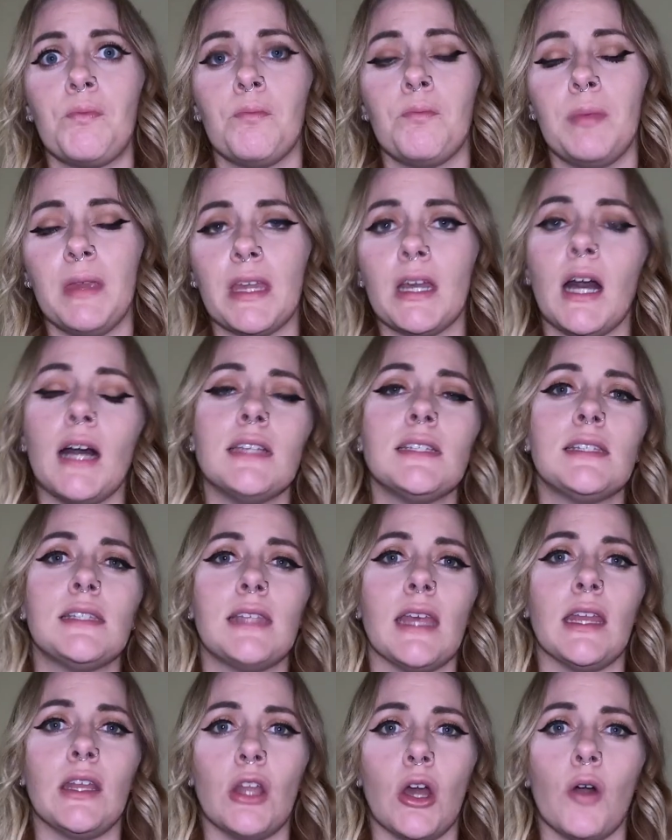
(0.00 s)
because
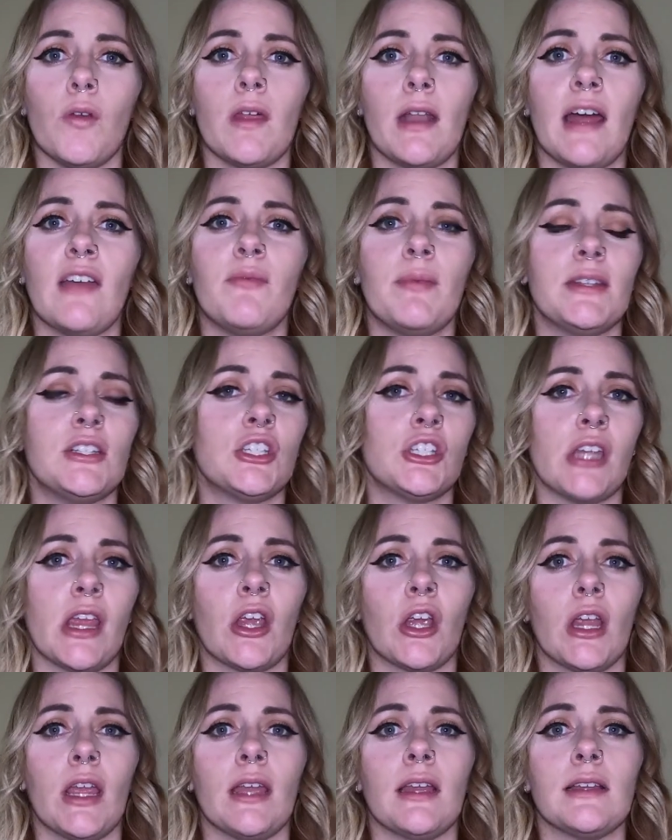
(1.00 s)
they know that I've been
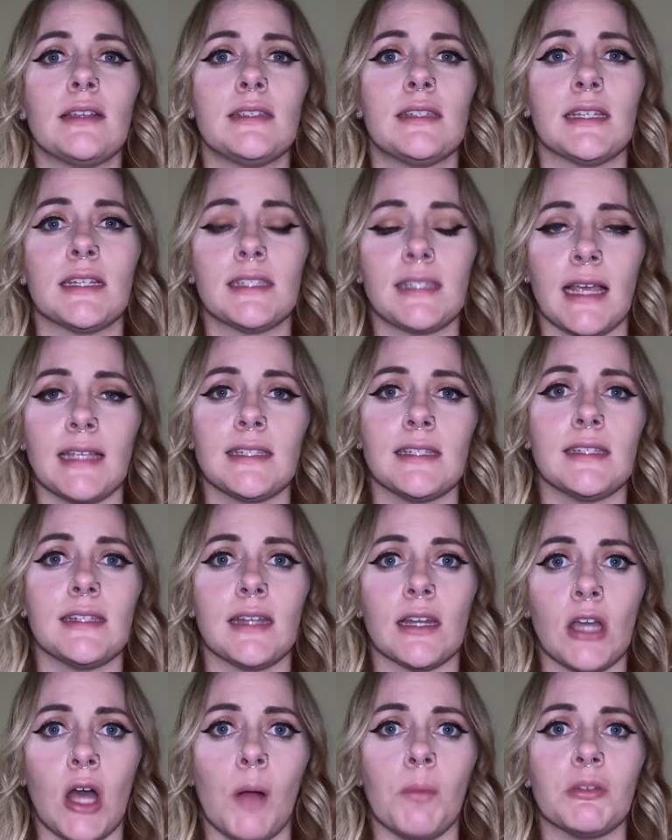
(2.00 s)
sharing successes and
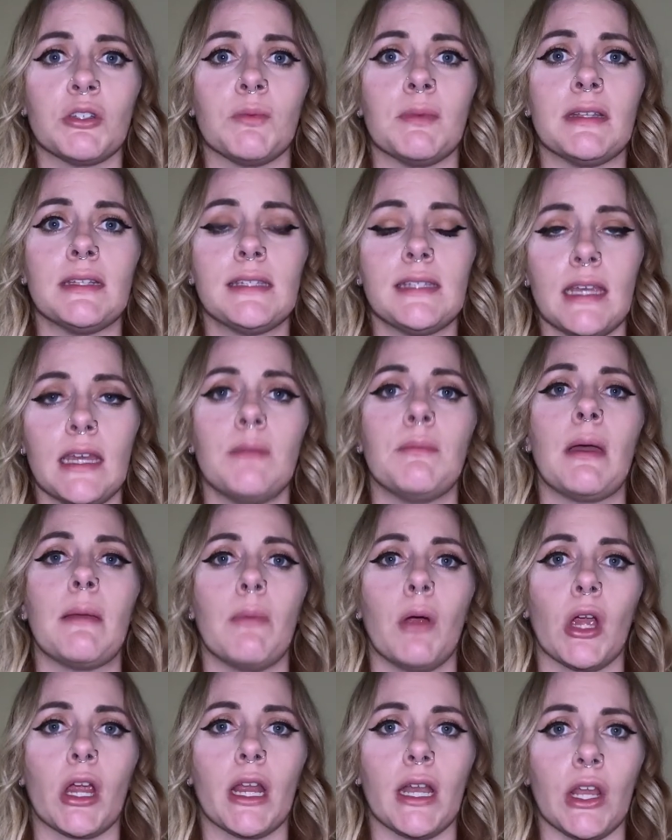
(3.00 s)
accomplishments in my
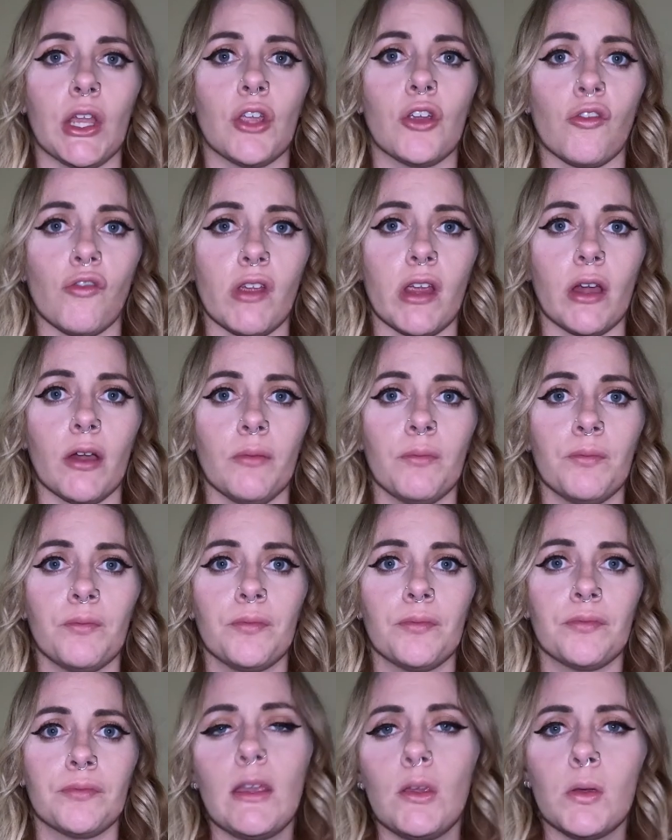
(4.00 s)
marketing career.
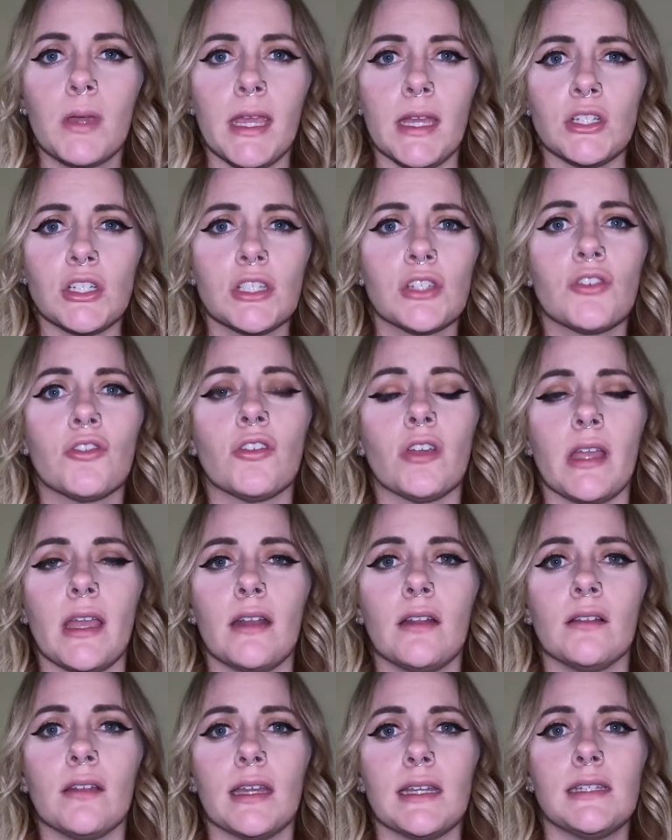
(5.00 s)
Now, you can't just create
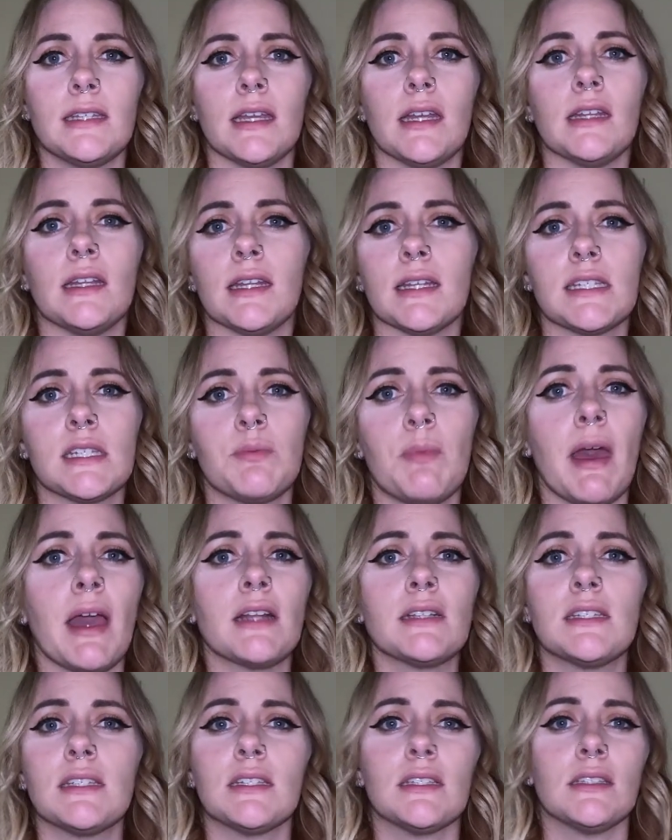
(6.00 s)
a LinkedIn and
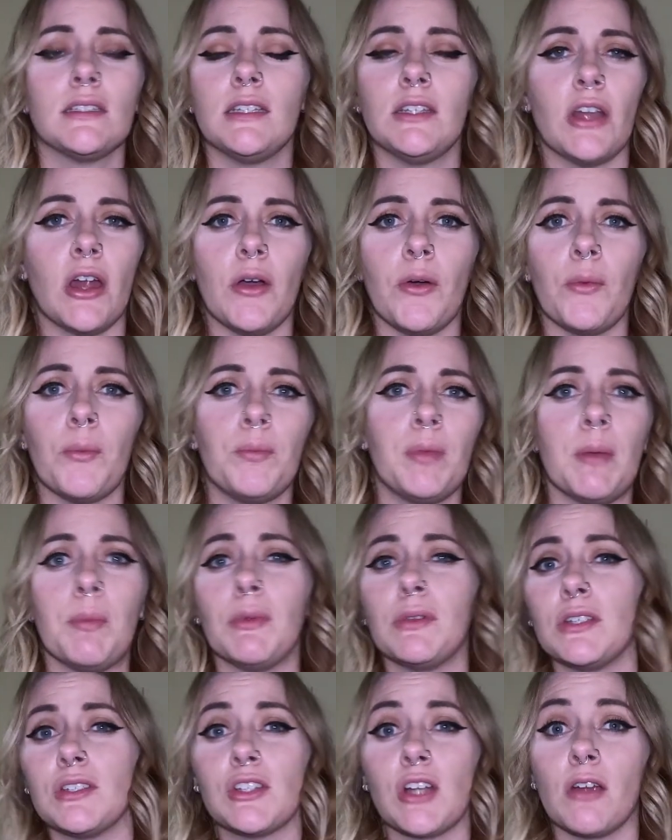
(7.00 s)
expect,
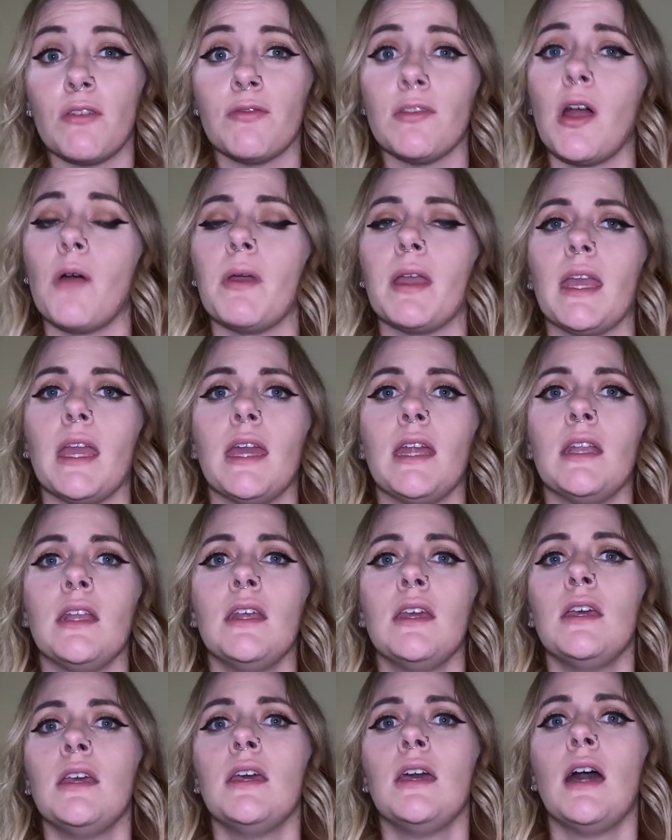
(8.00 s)
people to start flowing in.